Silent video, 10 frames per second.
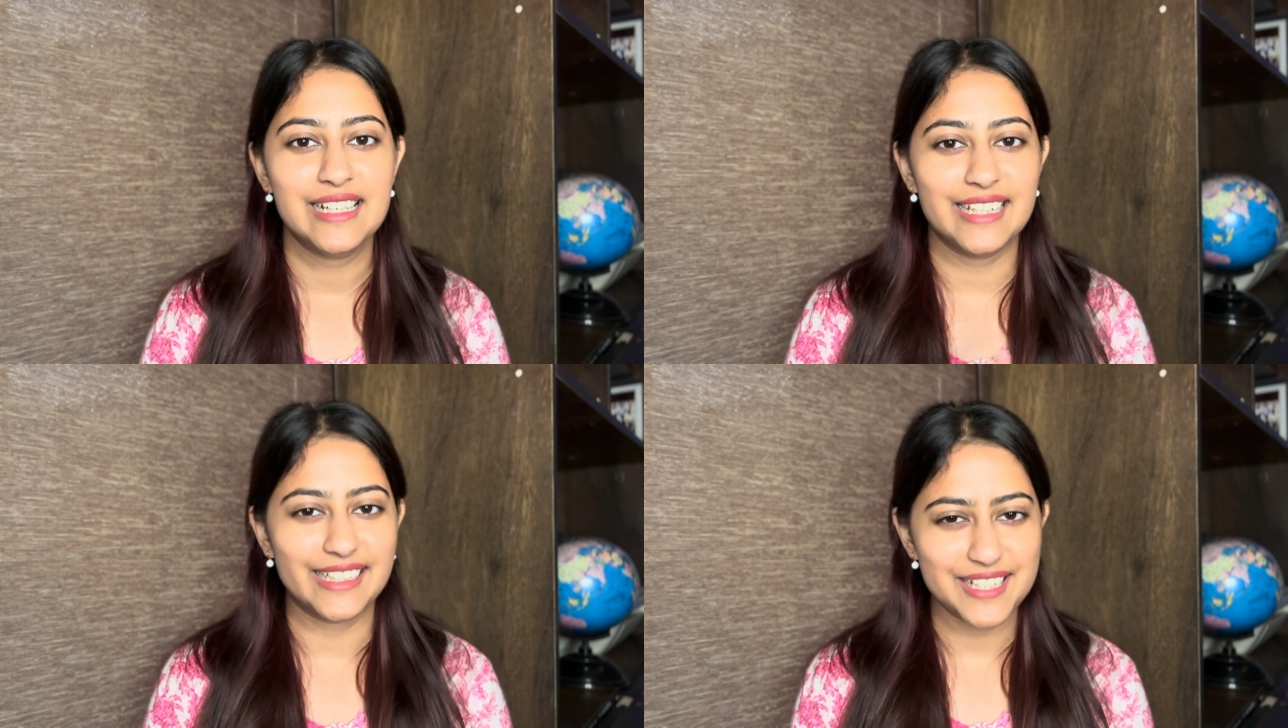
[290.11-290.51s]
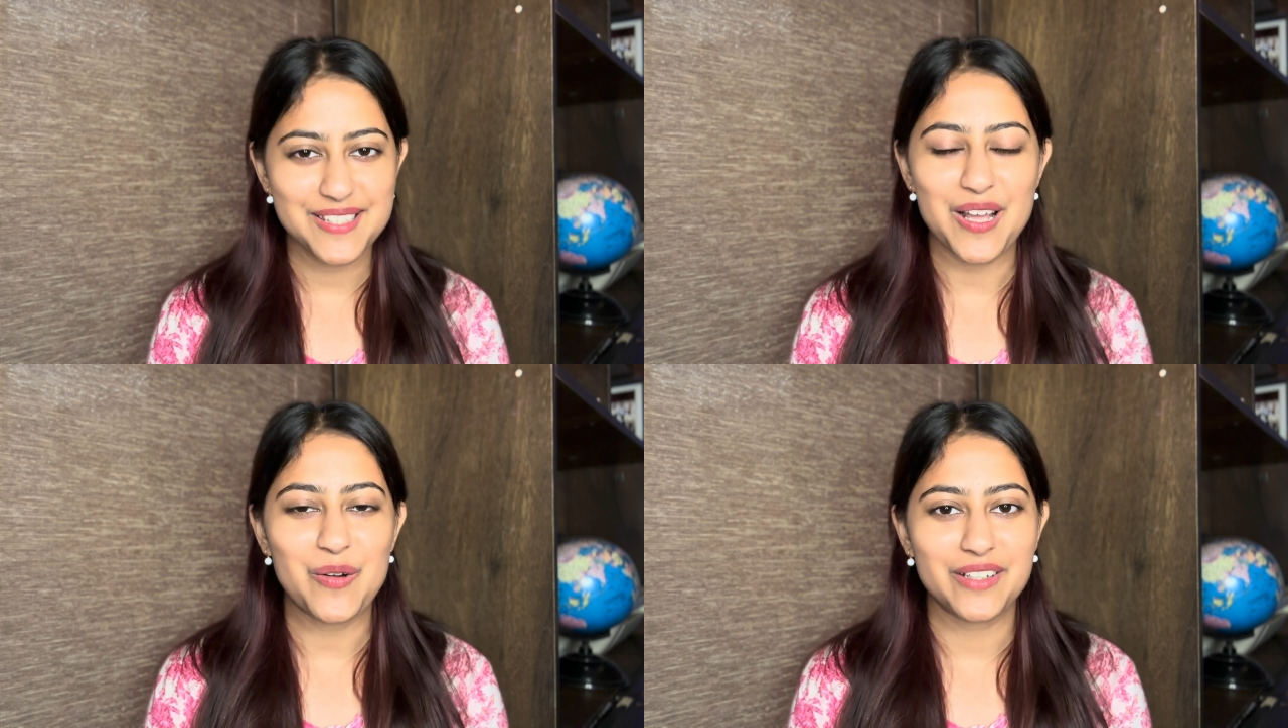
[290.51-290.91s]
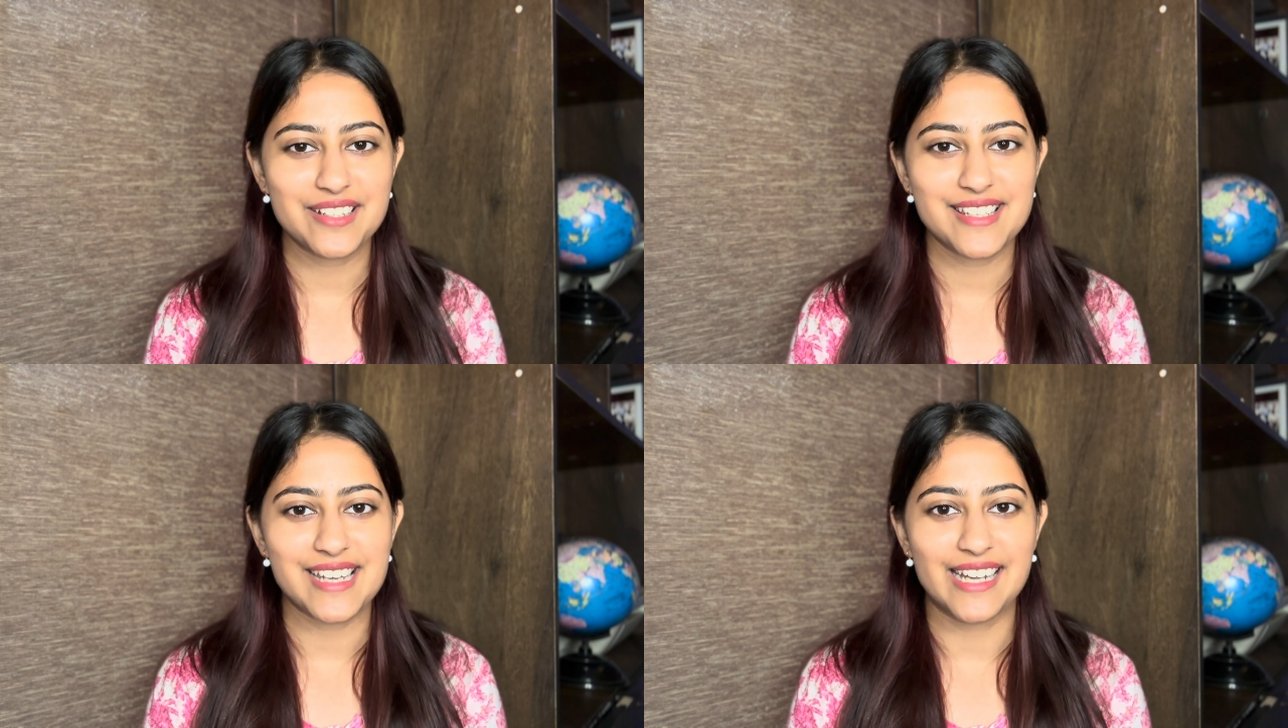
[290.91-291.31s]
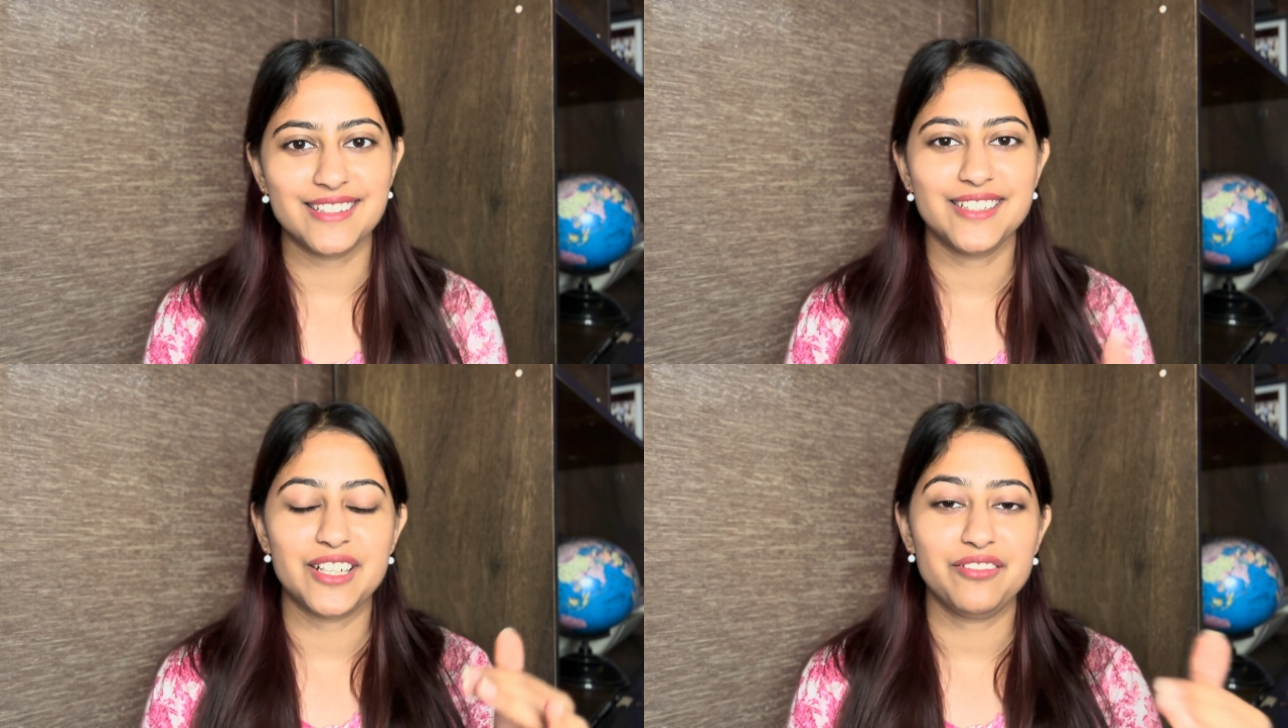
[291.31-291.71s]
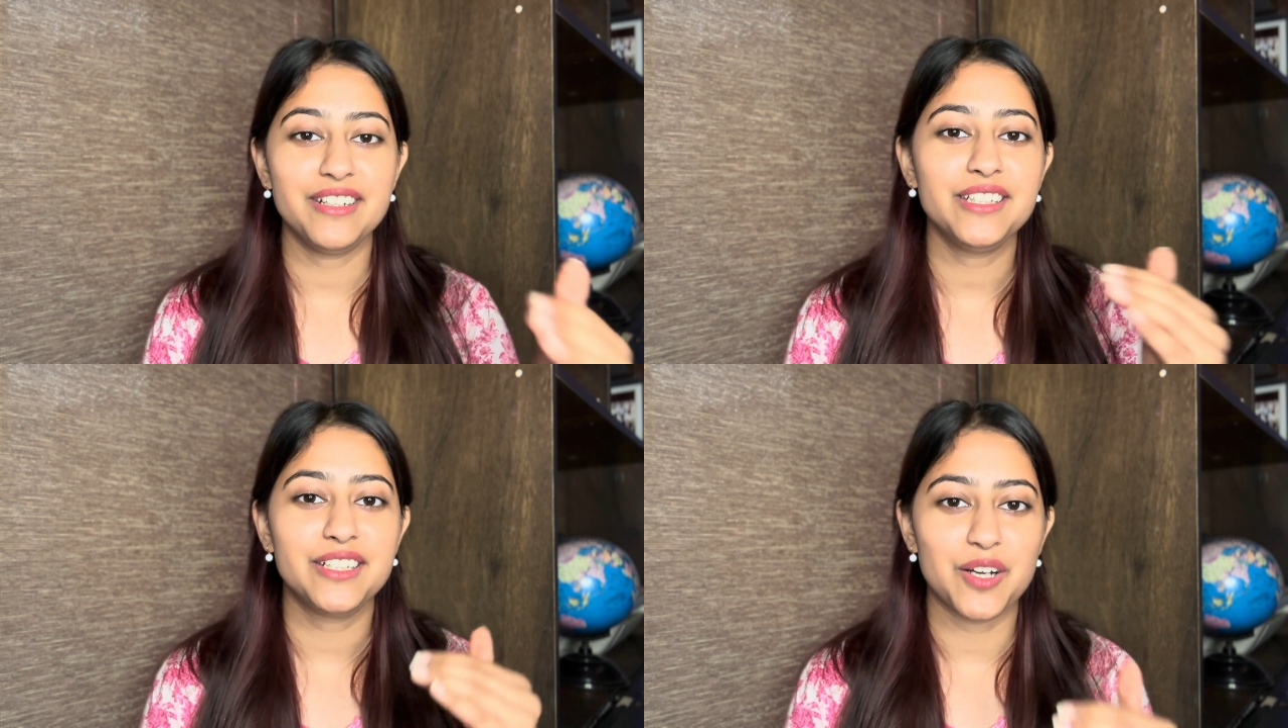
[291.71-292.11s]
Let us now understand the
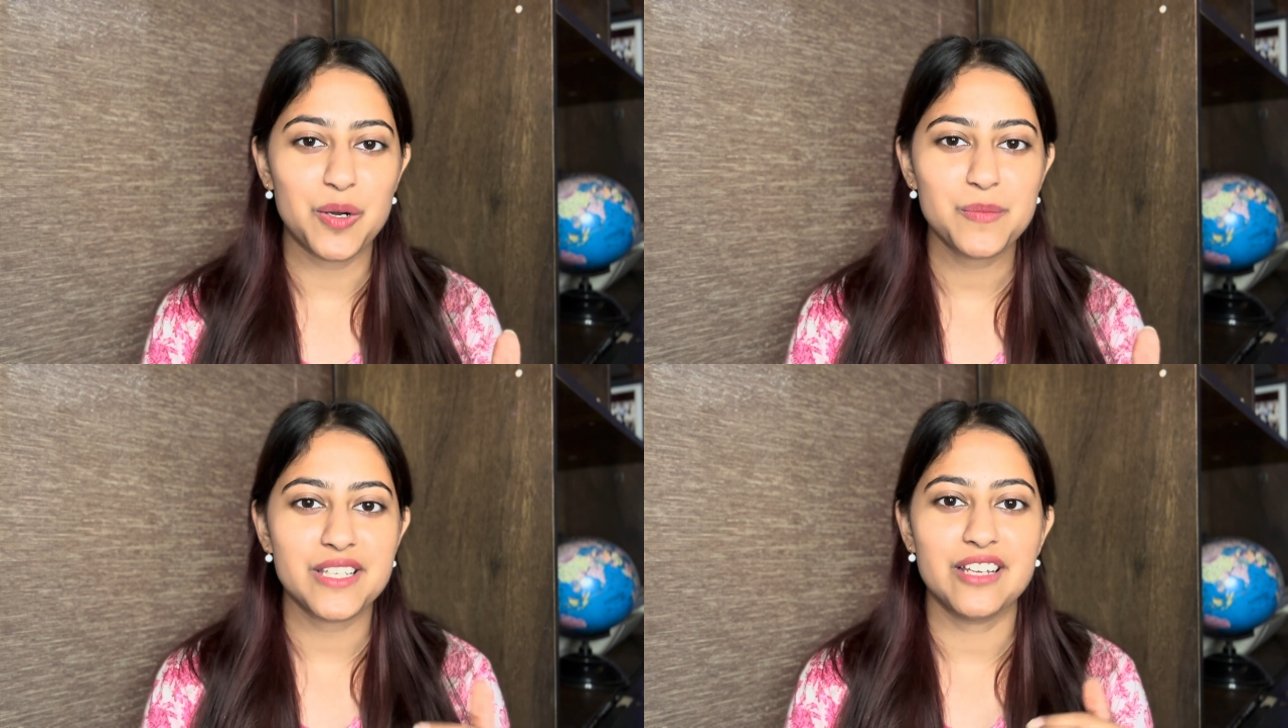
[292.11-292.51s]
different terms